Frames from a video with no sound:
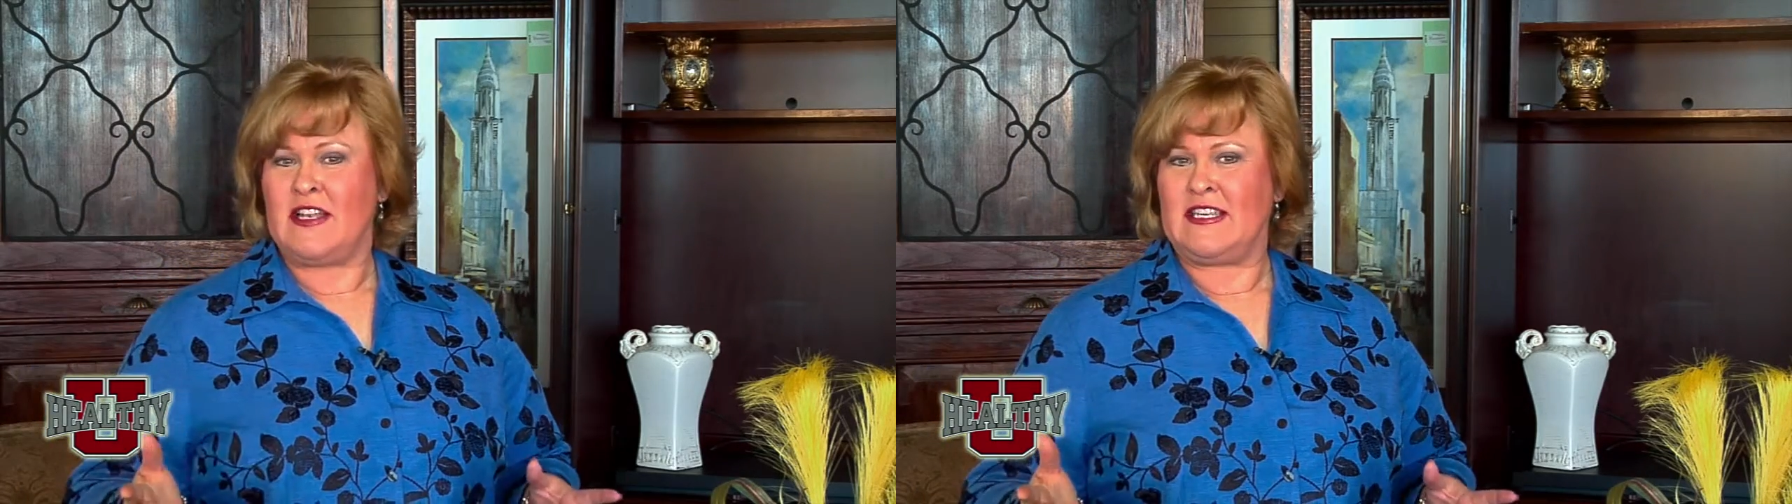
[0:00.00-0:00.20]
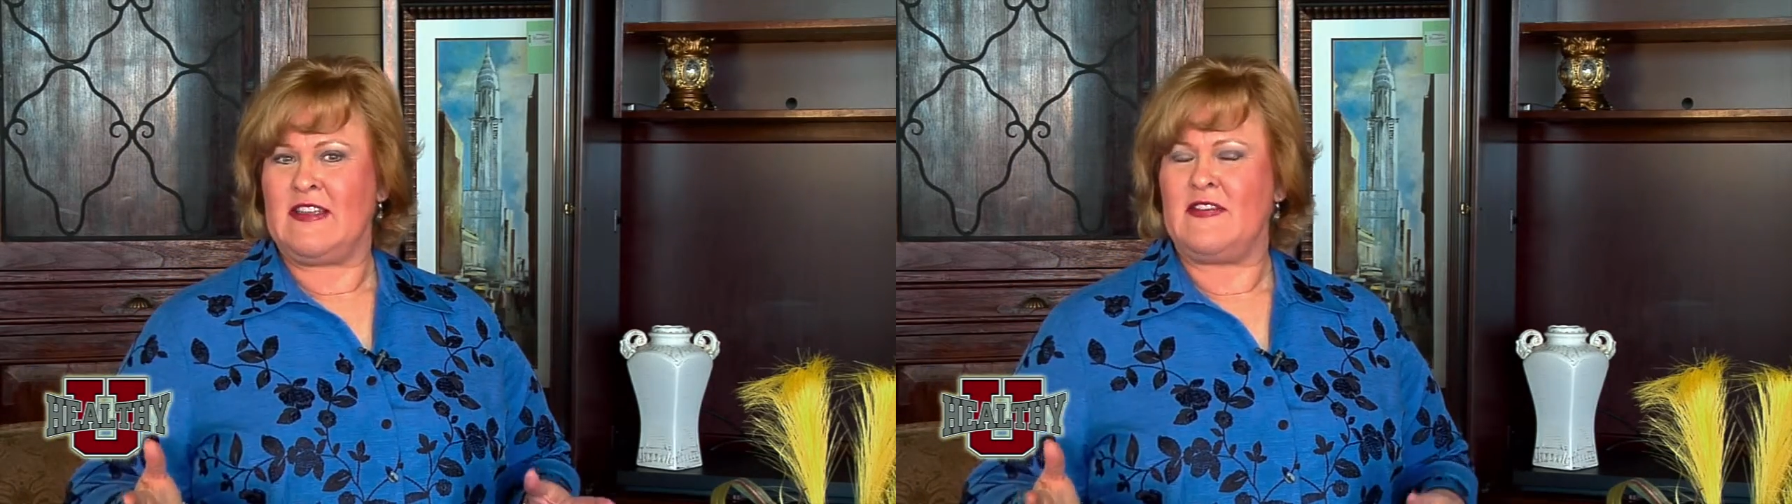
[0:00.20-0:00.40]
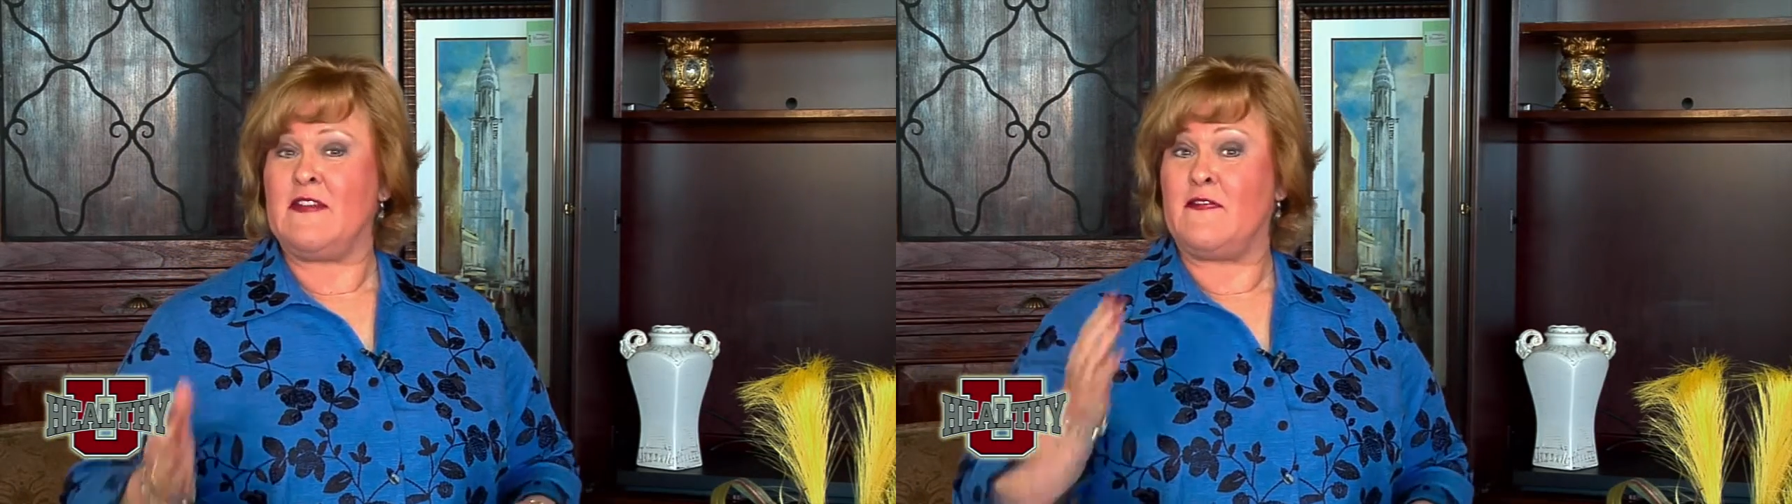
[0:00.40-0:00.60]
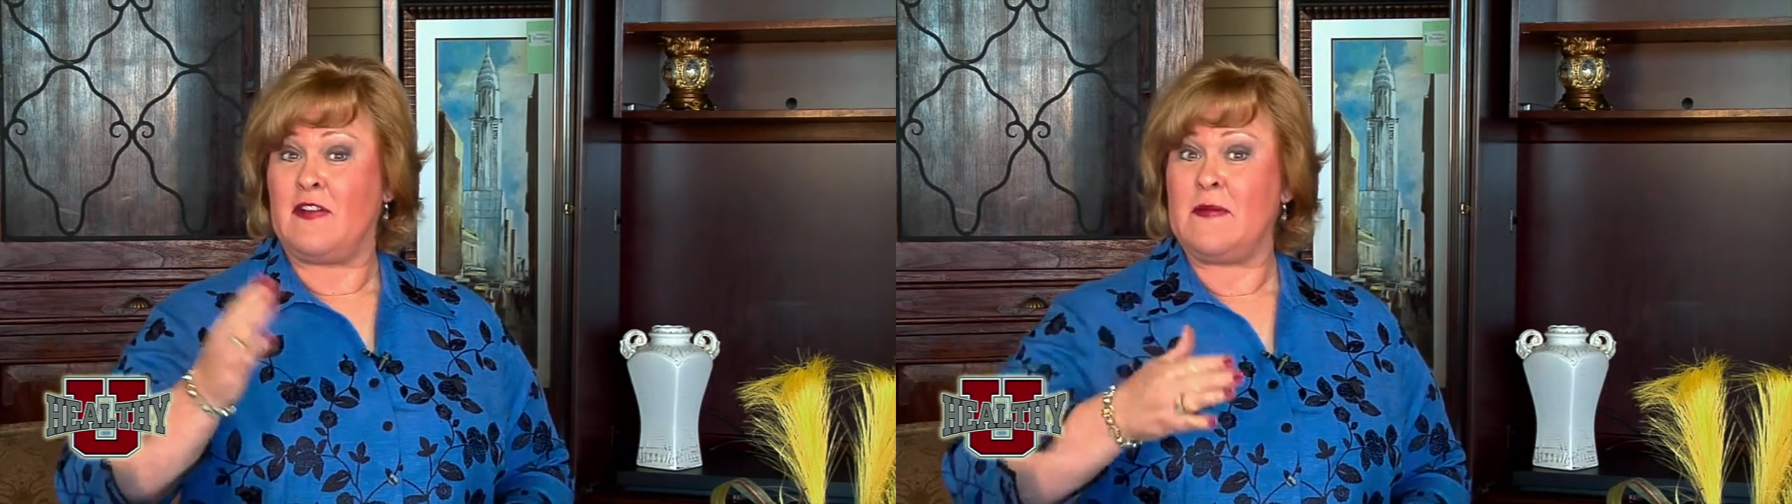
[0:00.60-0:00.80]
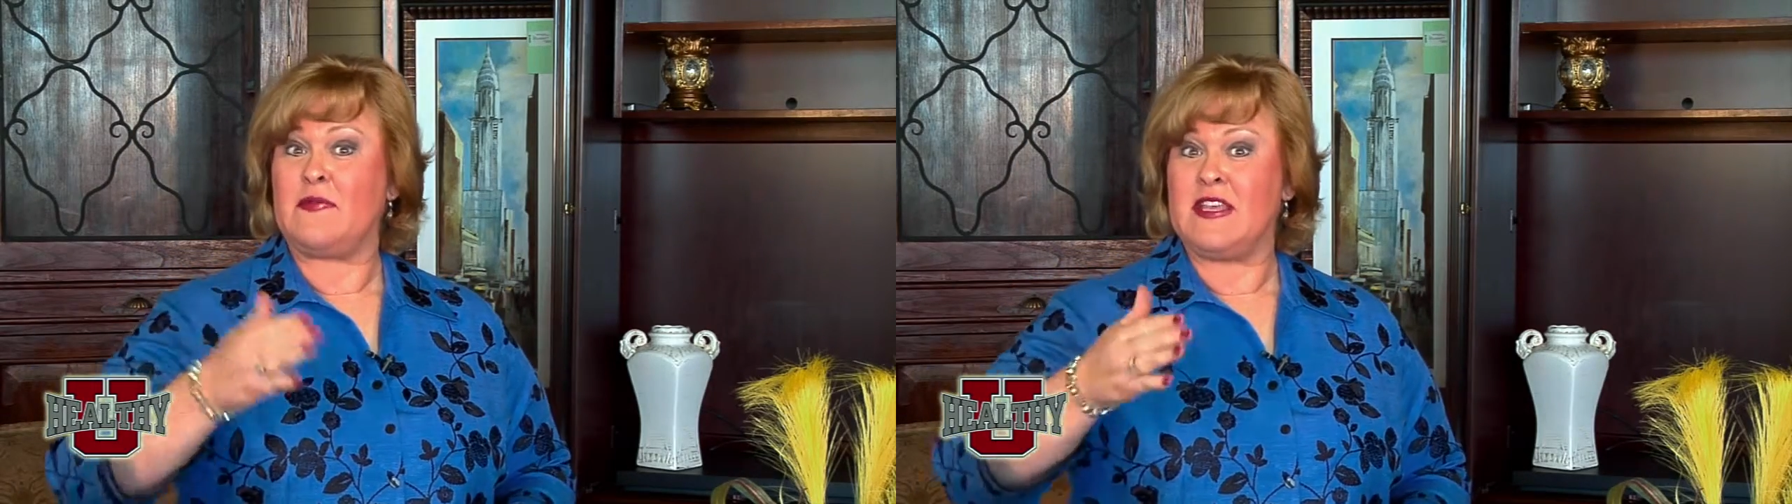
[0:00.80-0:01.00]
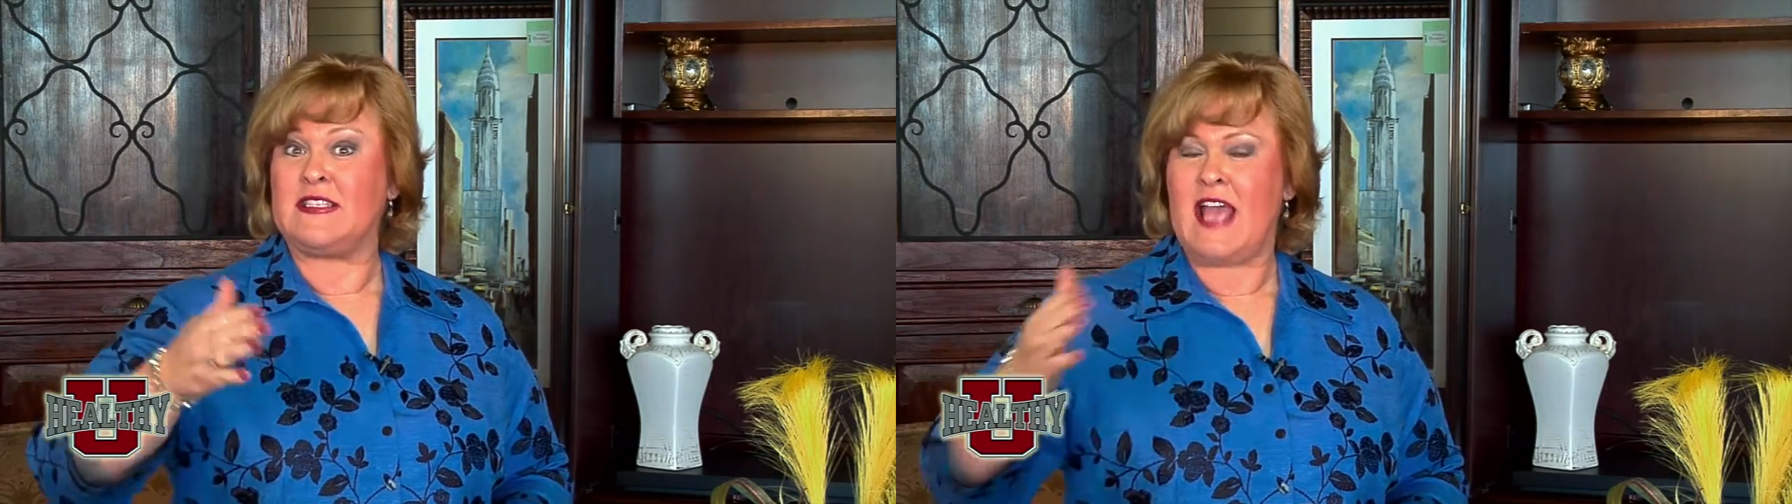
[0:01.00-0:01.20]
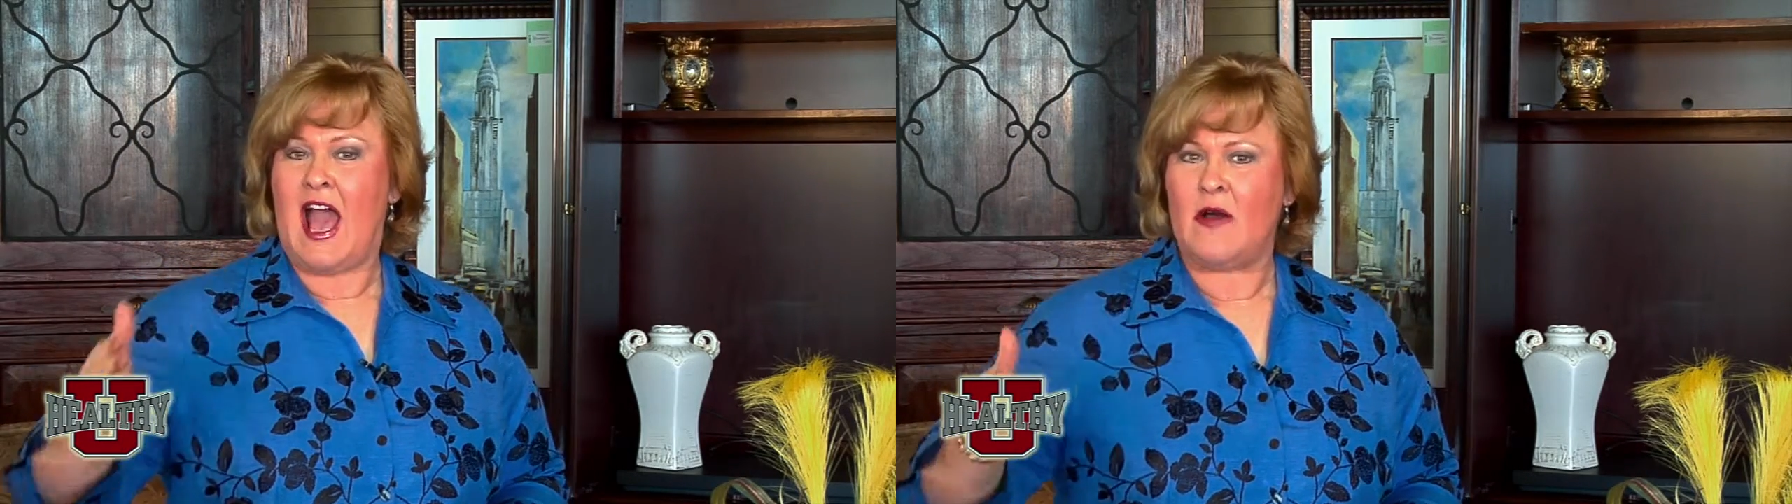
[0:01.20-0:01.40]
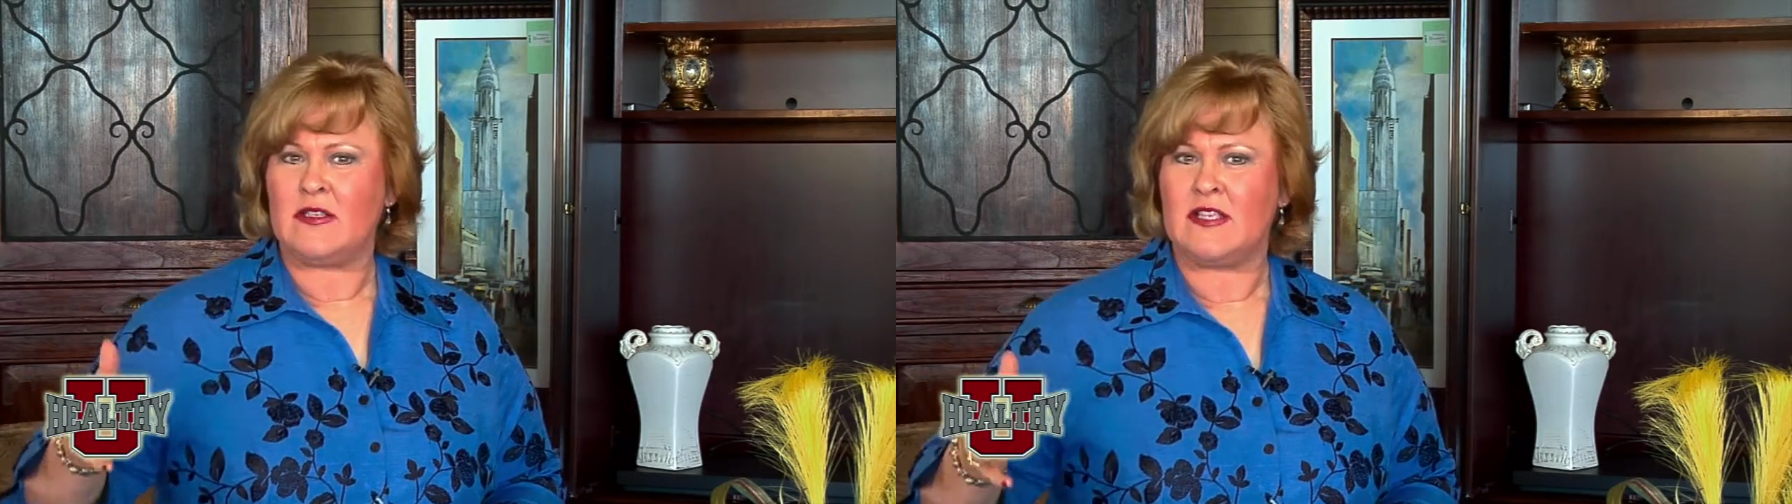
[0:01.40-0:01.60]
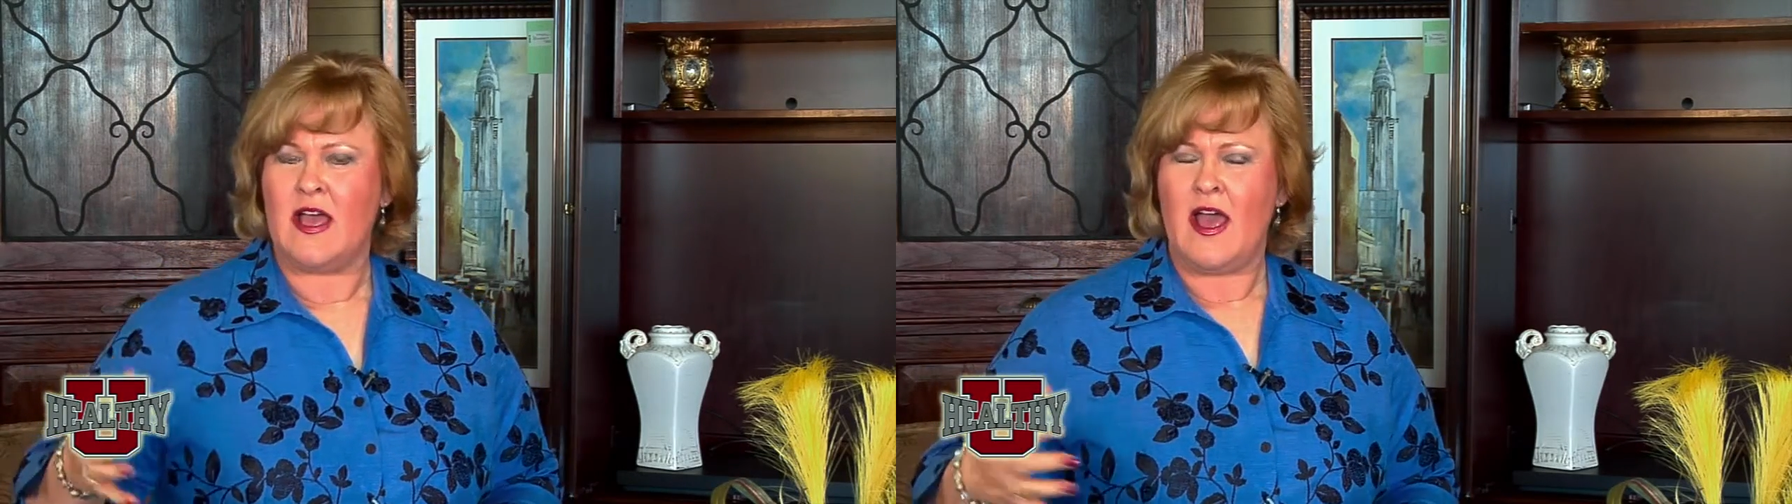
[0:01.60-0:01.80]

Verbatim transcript: on TV Flip This House.